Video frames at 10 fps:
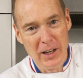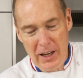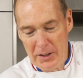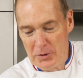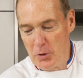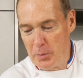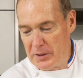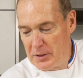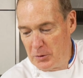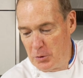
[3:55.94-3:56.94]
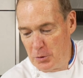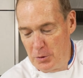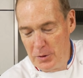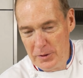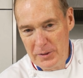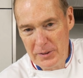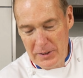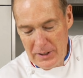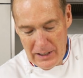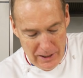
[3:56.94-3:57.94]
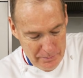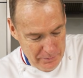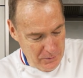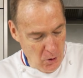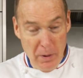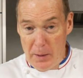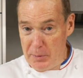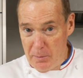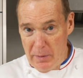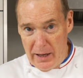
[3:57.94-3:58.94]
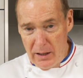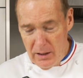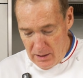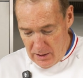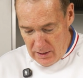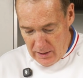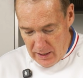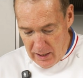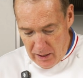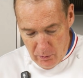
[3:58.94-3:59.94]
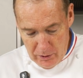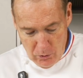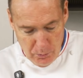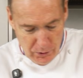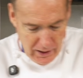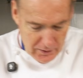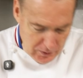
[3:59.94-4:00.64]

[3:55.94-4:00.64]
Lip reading: I scoop it into a piping bag, and I'm going to put that